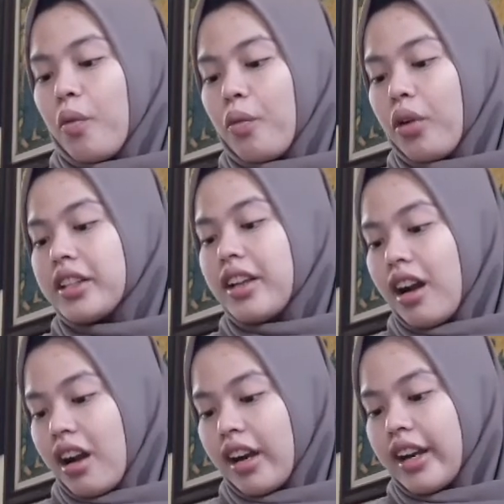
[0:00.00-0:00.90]
What
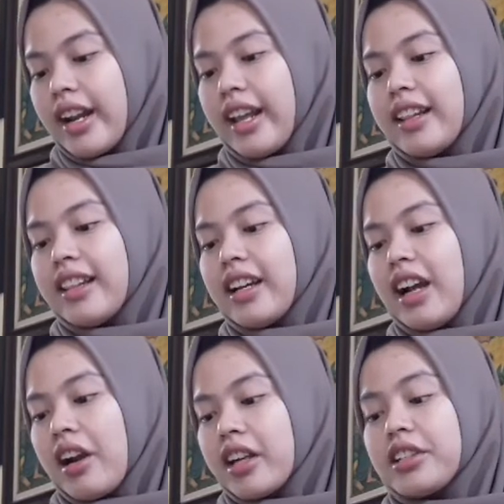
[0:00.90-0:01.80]
are the
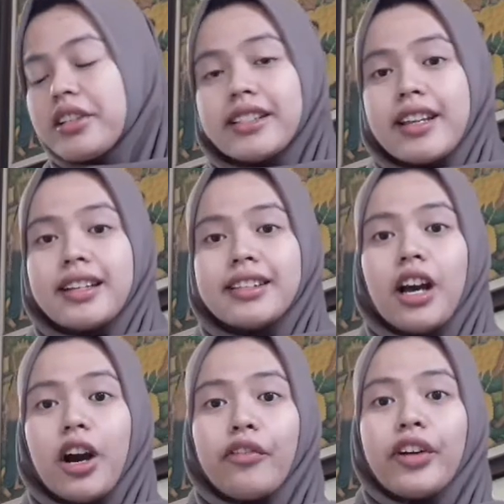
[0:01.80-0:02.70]
characteristics
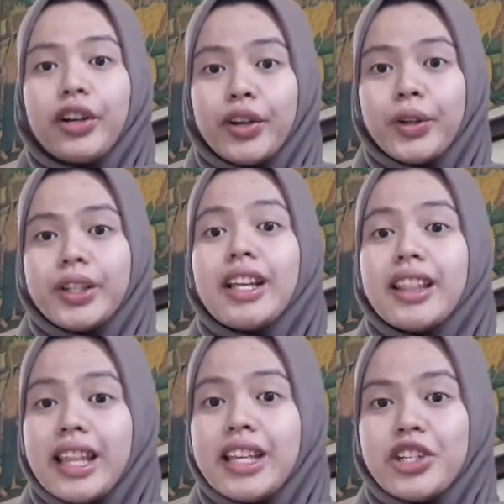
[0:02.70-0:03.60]
of a good
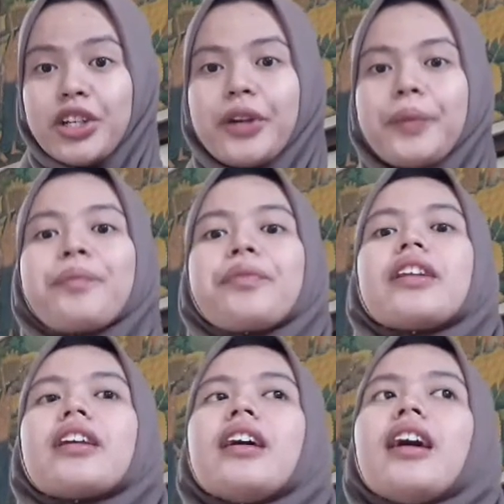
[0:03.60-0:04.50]
teacher?
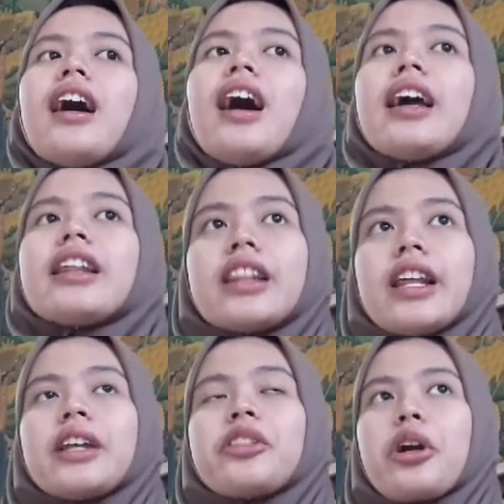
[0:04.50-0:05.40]
I
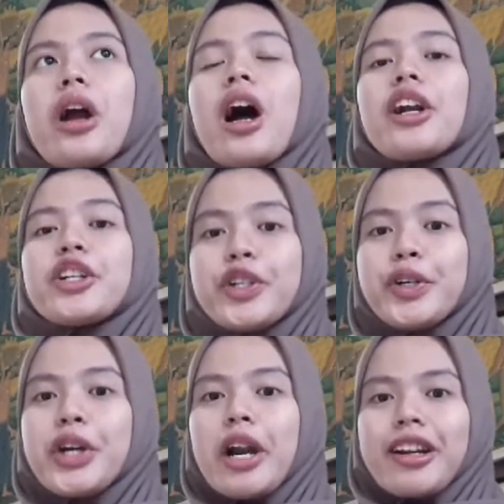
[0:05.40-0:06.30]
think there are
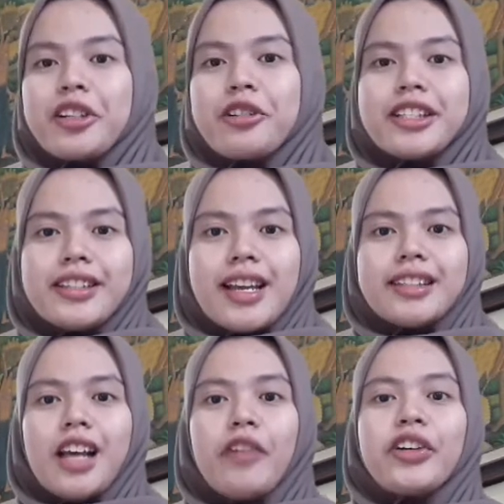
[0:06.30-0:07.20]
2
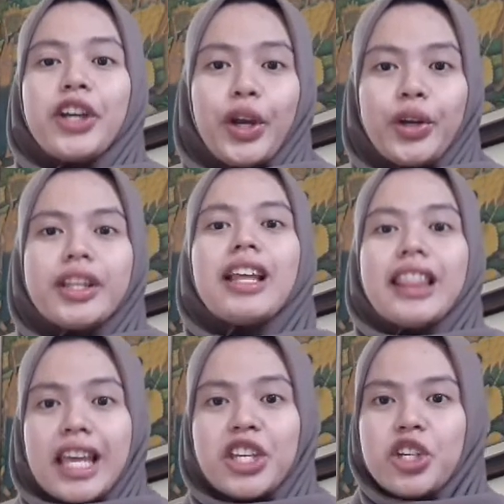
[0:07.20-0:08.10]
characteristics of a good
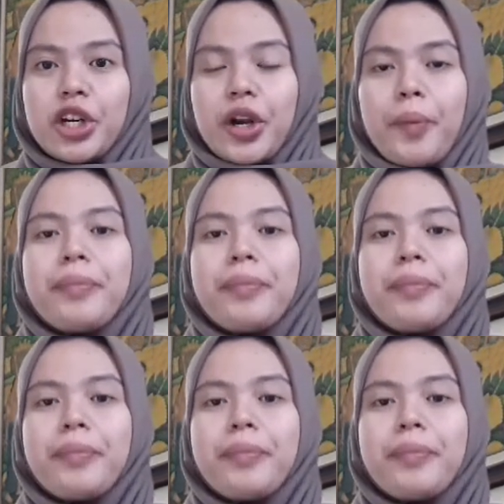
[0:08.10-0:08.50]
teacher.